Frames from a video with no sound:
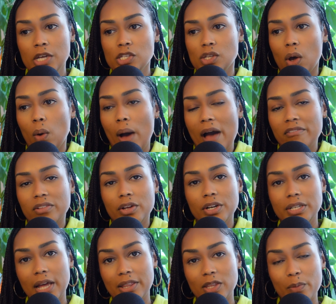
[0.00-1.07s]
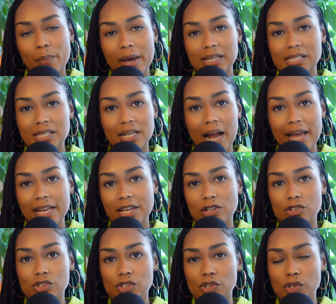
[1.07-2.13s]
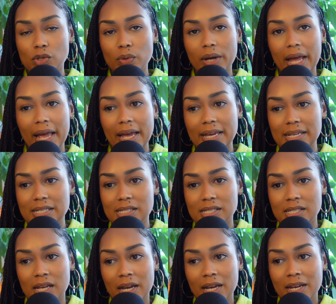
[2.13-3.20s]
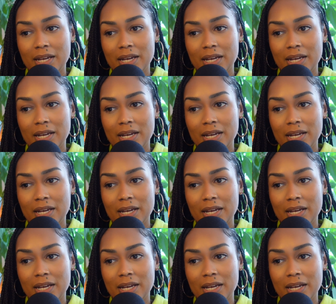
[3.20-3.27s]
So I've learned that the best that I can do is